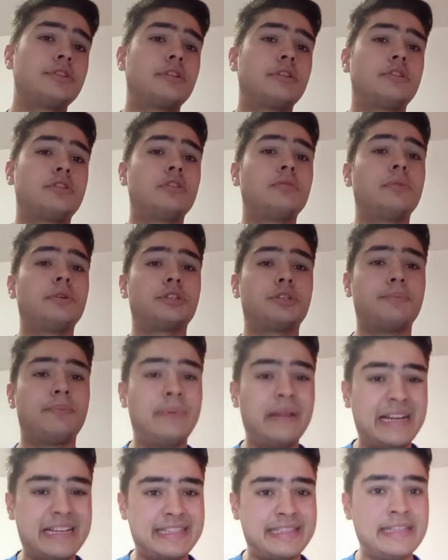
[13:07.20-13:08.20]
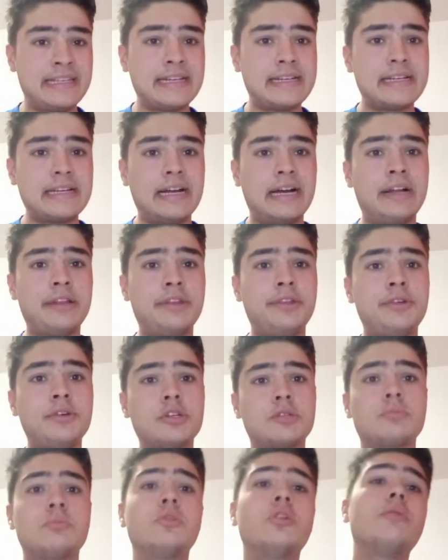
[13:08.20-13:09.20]
so much plastic, and
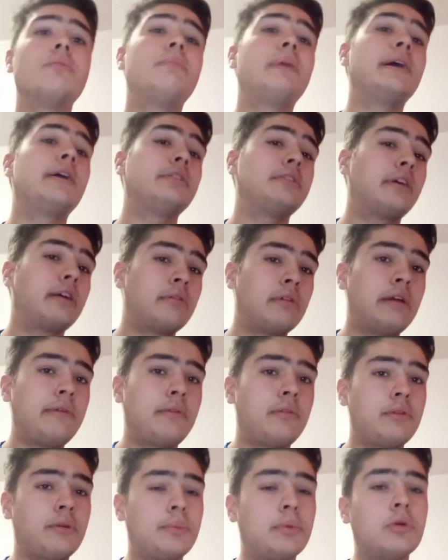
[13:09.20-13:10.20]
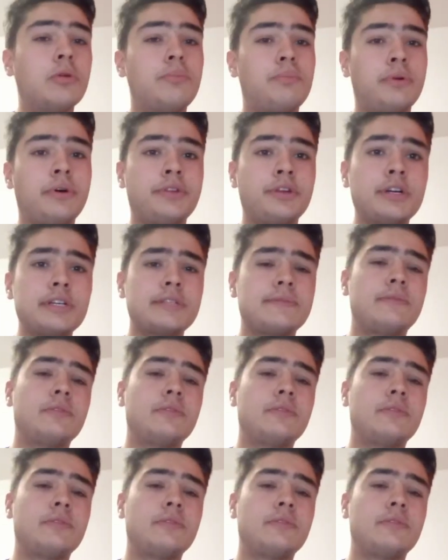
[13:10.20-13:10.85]
use more biodegradable products.